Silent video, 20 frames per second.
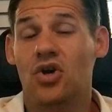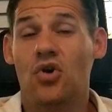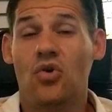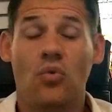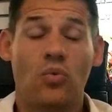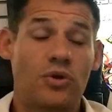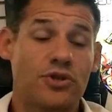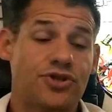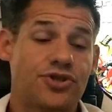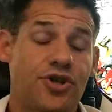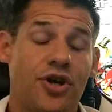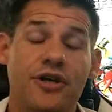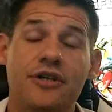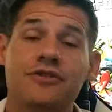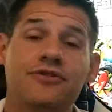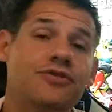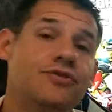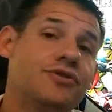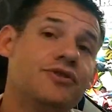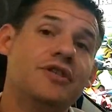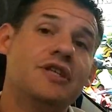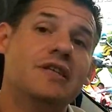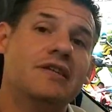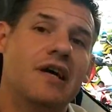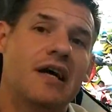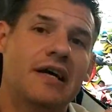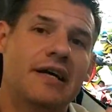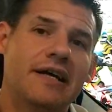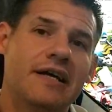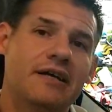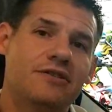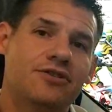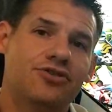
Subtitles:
We're starting to see Knockout's